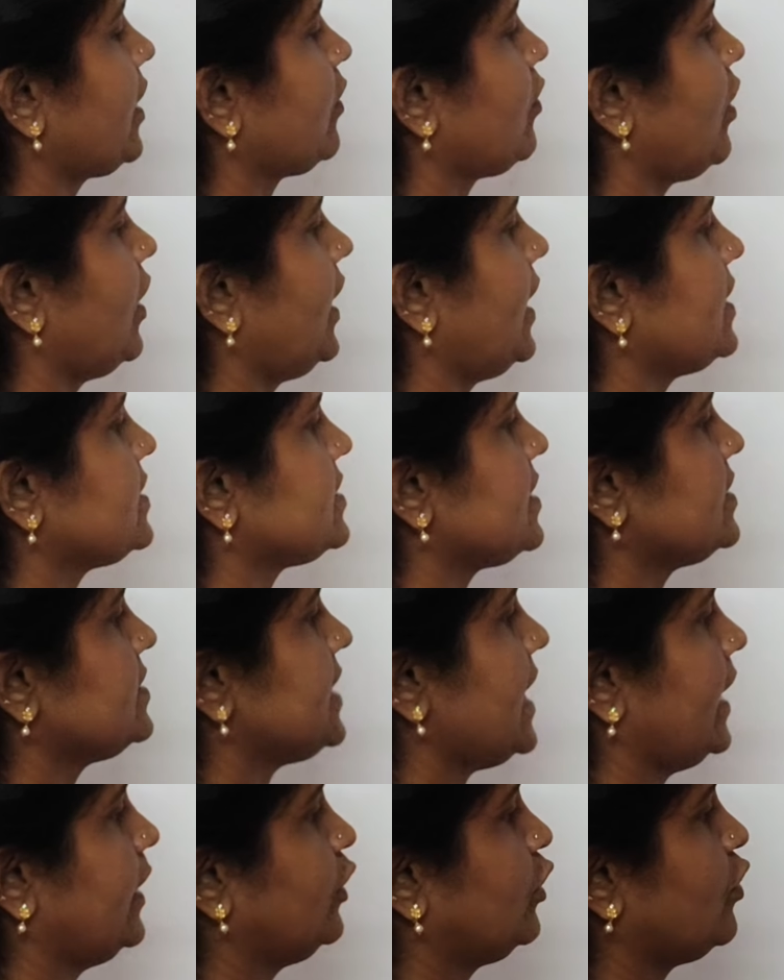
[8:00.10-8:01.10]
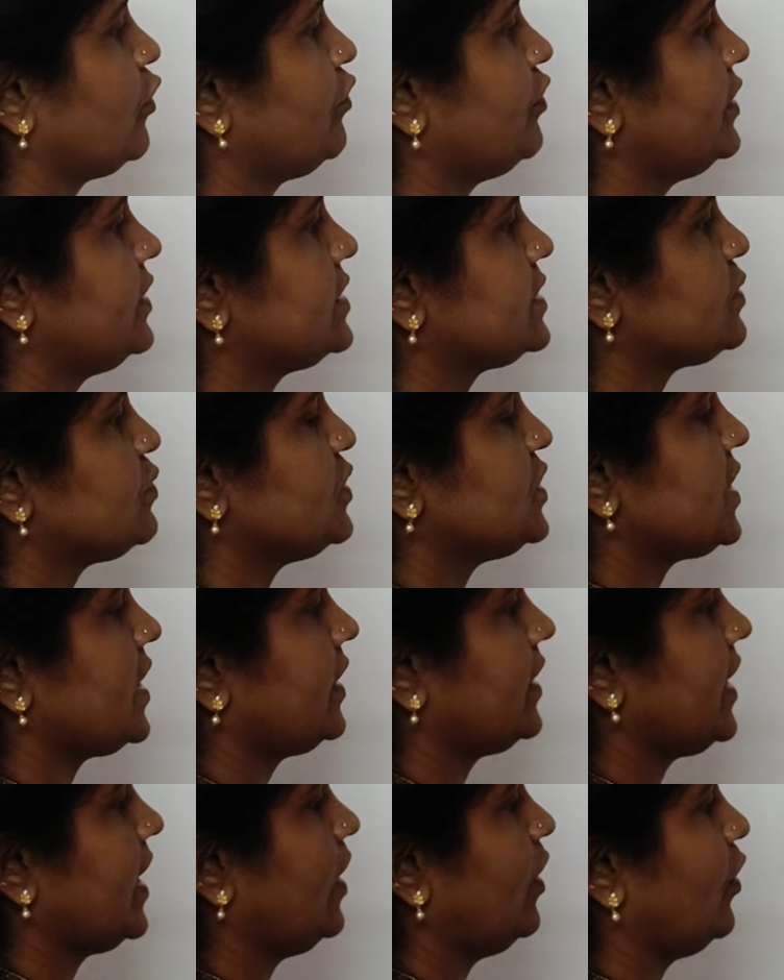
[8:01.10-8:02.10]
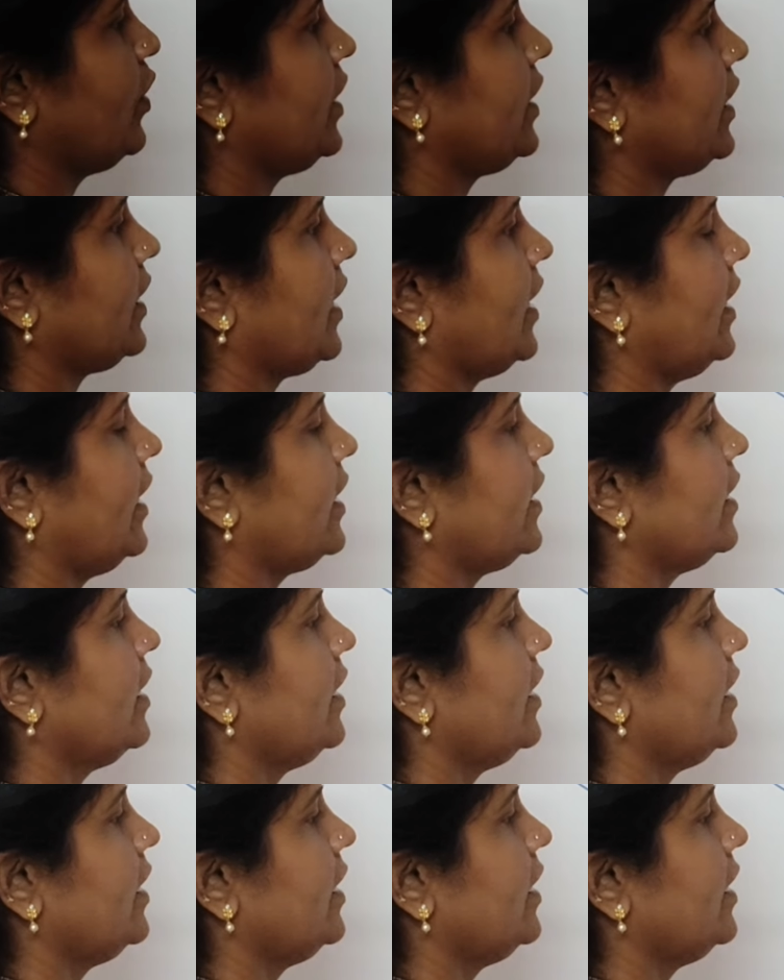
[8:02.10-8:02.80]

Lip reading: called as the xanthophylls, which are yellow in color.